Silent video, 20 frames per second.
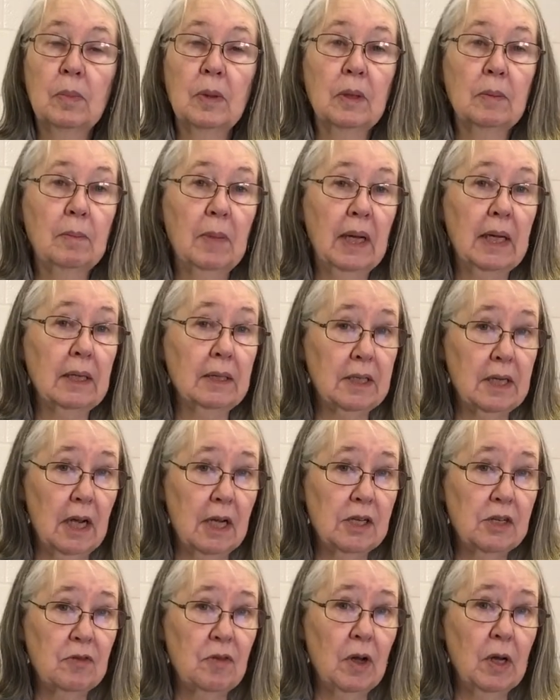but make it
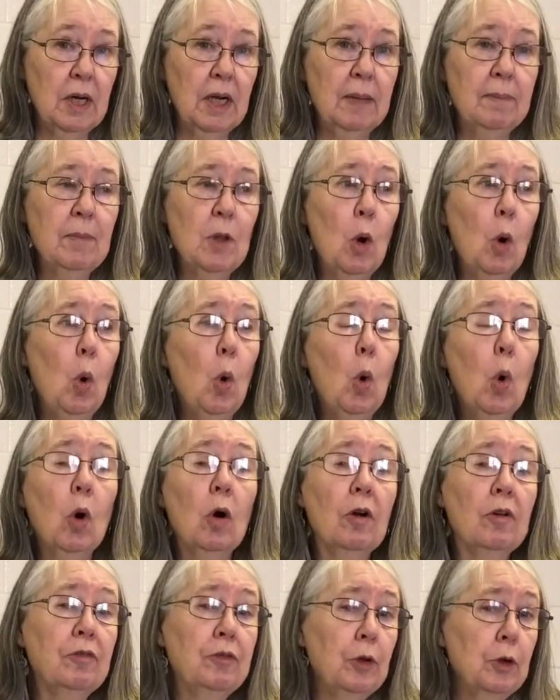taste funny,
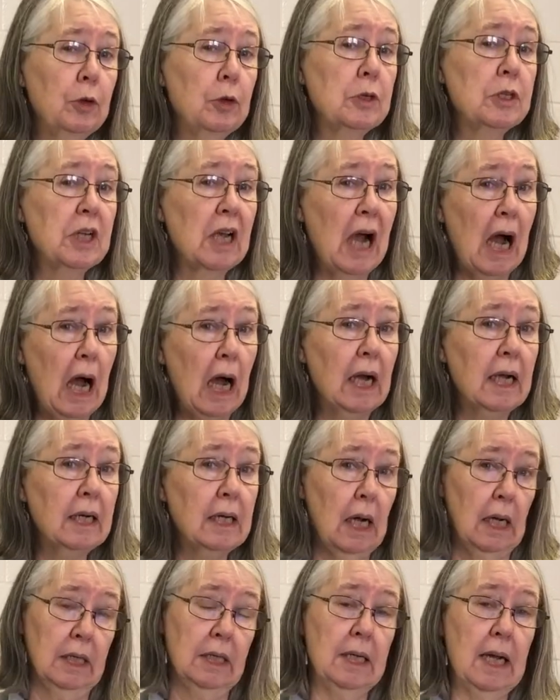or if you're using
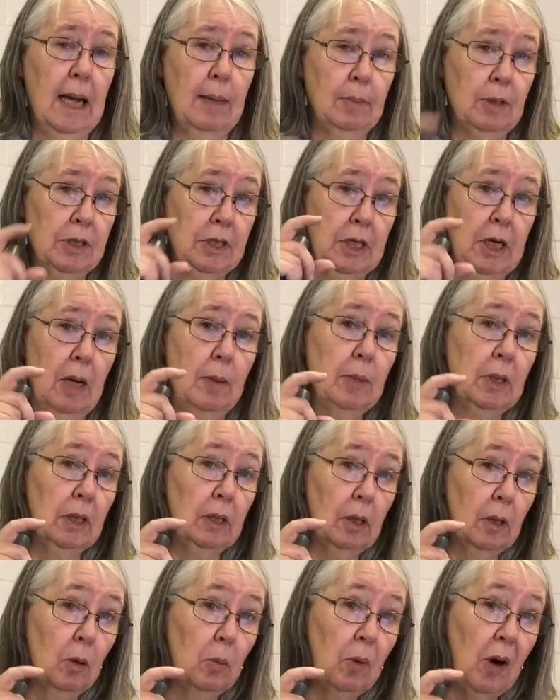iodine tablets that come in the
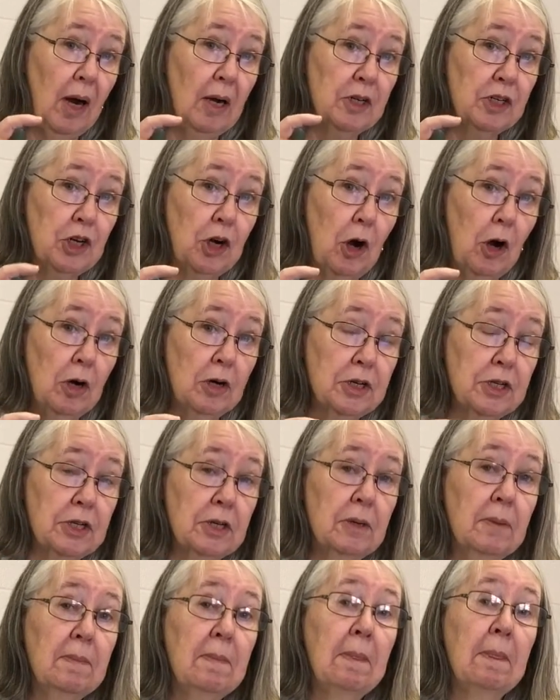little brown jars,
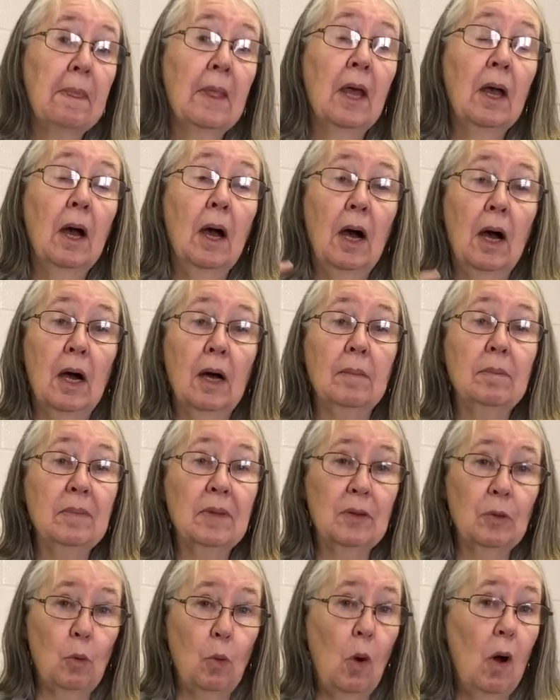
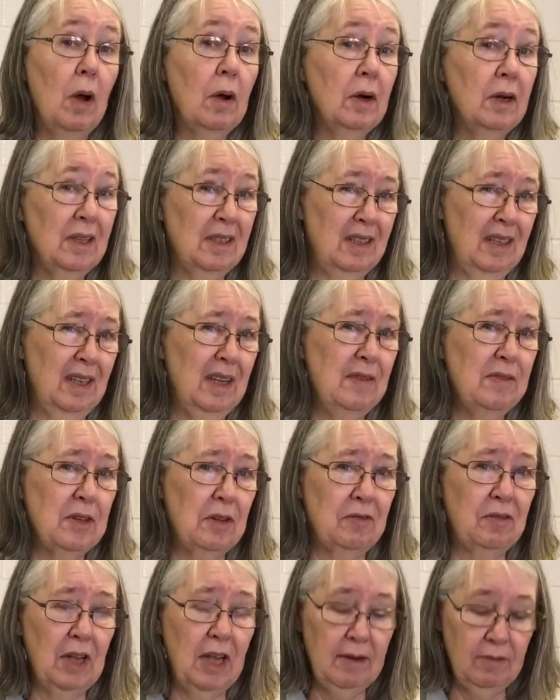the water, it leaves a
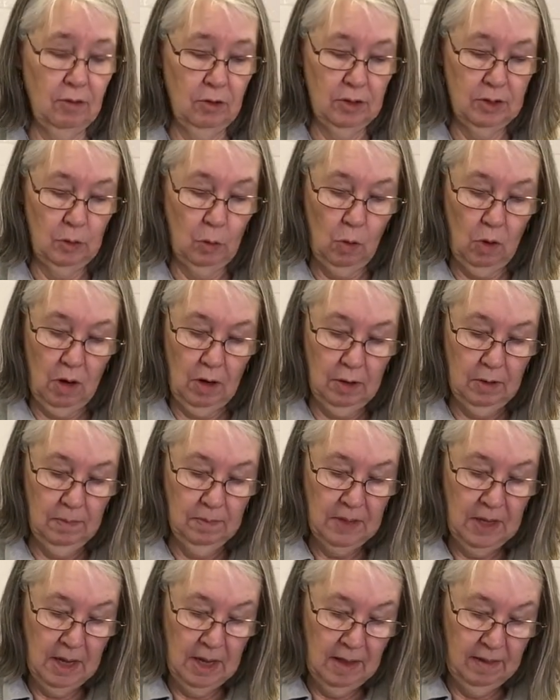flavor in the
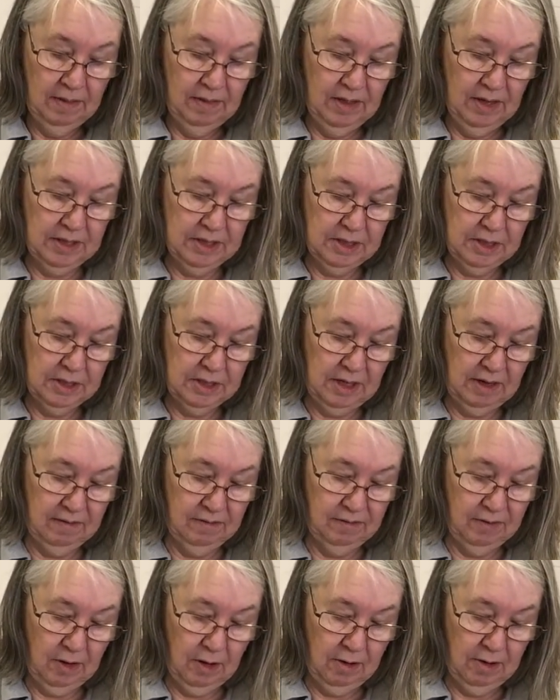water. This is a
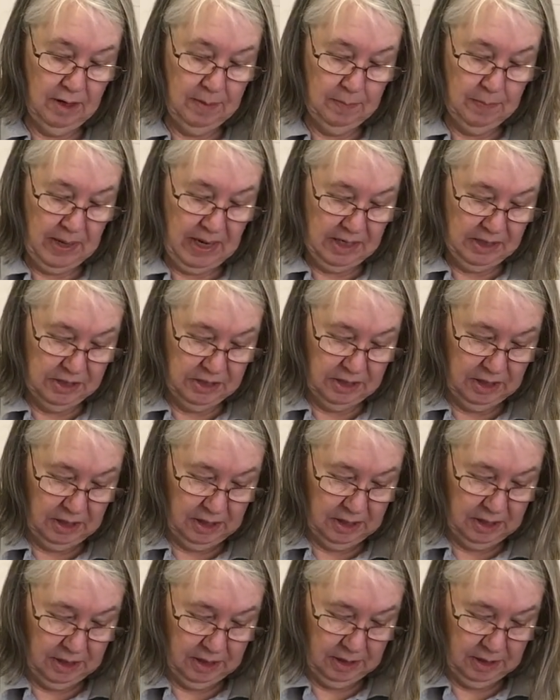very basic